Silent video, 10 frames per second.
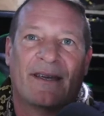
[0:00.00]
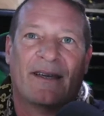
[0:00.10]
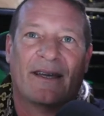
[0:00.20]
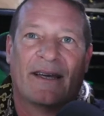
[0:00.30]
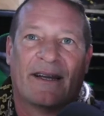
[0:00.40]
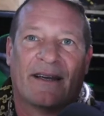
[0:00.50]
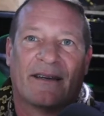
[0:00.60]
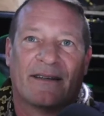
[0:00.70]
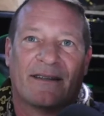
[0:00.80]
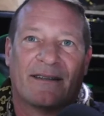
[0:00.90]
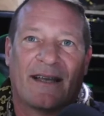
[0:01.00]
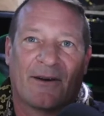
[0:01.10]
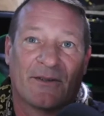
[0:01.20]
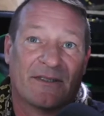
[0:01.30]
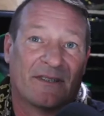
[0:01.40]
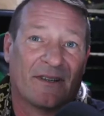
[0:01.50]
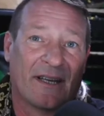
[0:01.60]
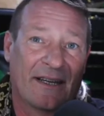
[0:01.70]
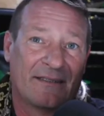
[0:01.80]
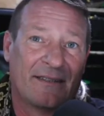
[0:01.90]
and uh, that was the
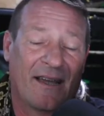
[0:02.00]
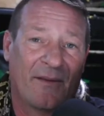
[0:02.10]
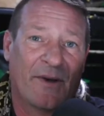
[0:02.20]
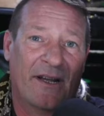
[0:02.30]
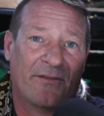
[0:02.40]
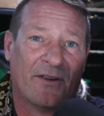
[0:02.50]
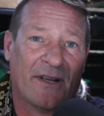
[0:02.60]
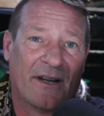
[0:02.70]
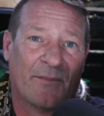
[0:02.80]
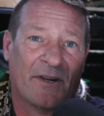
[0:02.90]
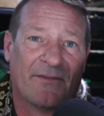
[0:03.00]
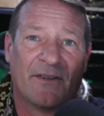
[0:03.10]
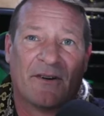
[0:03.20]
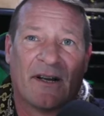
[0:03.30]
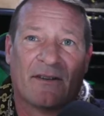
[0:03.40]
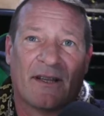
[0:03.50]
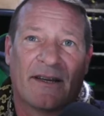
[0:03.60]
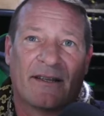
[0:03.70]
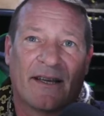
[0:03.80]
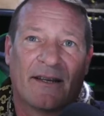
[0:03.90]
last time I ever got up off the ground
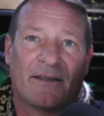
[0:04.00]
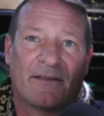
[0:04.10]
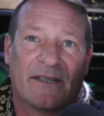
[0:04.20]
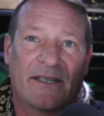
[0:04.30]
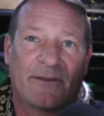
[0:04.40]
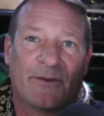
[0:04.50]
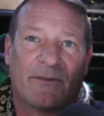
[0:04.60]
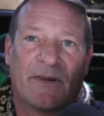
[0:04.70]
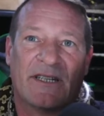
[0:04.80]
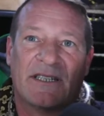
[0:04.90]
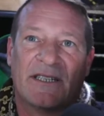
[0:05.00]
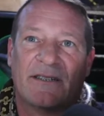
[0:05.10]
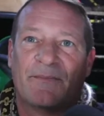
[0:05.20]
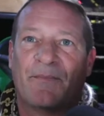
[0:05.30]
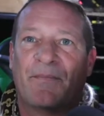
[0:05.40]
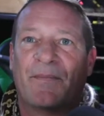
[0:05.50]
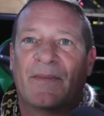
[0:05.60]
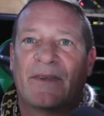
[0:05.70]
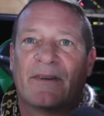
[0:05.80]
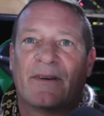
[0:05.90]
like that, leading with my chin.
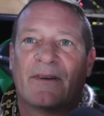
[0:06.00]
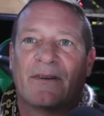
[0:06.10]
So